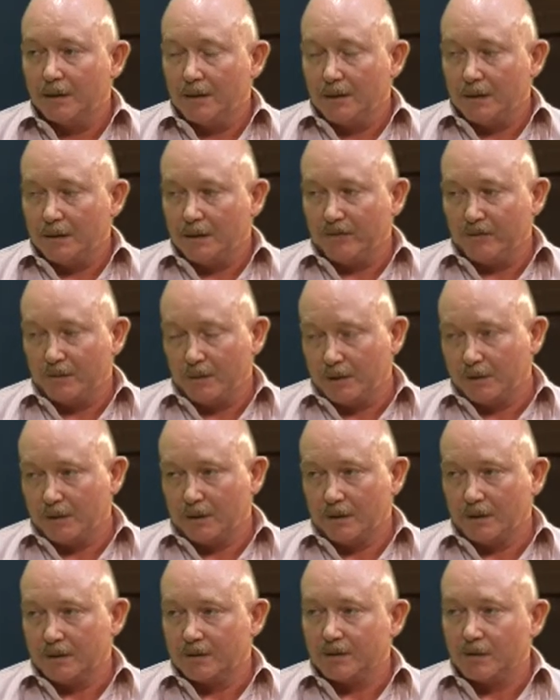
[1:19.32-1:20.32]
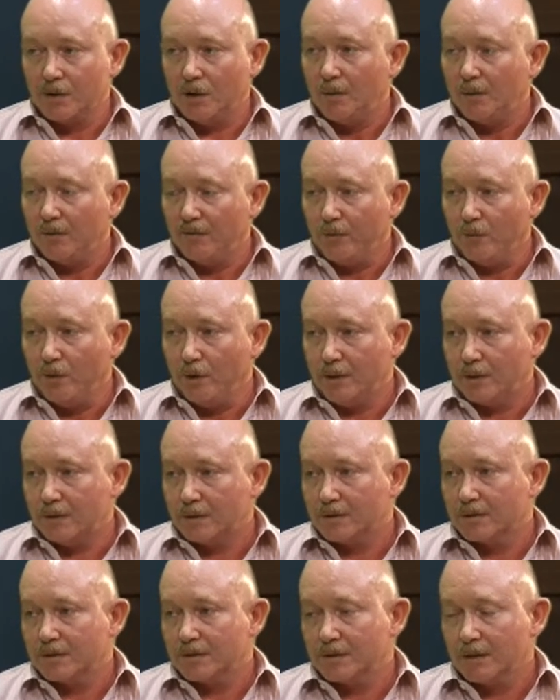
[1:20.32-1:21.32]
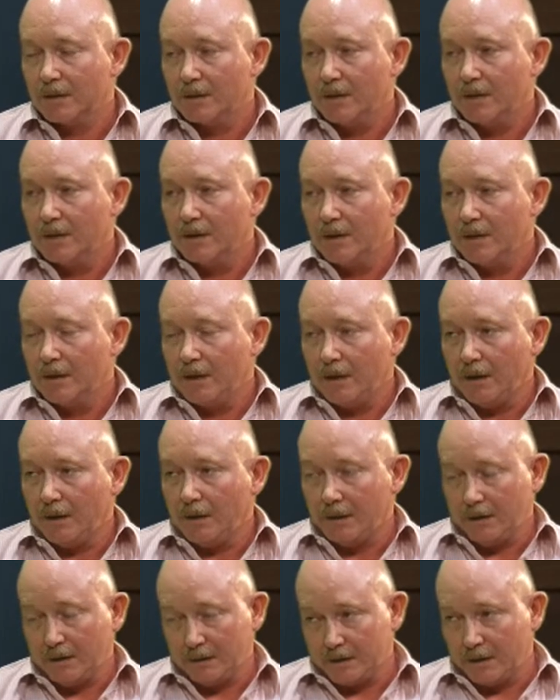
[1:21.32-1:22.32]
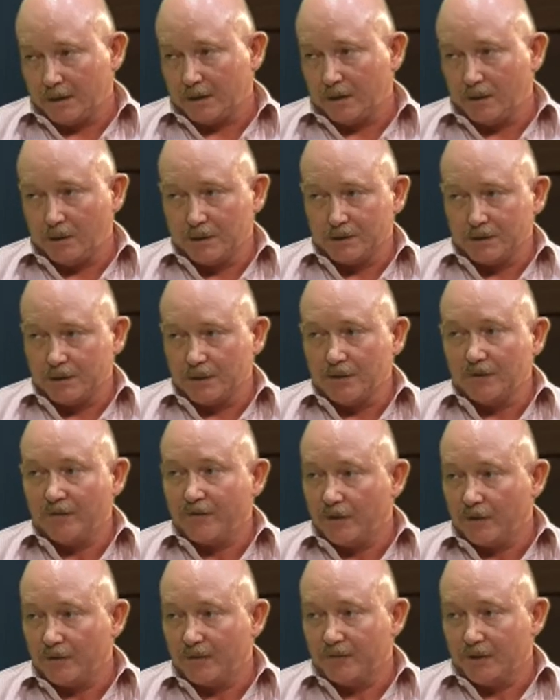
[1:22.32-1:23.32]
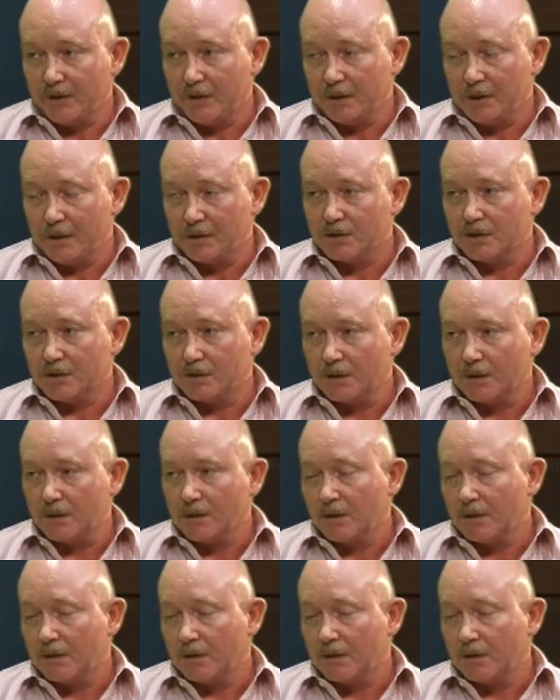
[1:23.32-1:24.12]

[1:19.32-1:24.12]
give him a clear scope of works, exactly what's needed for the variation,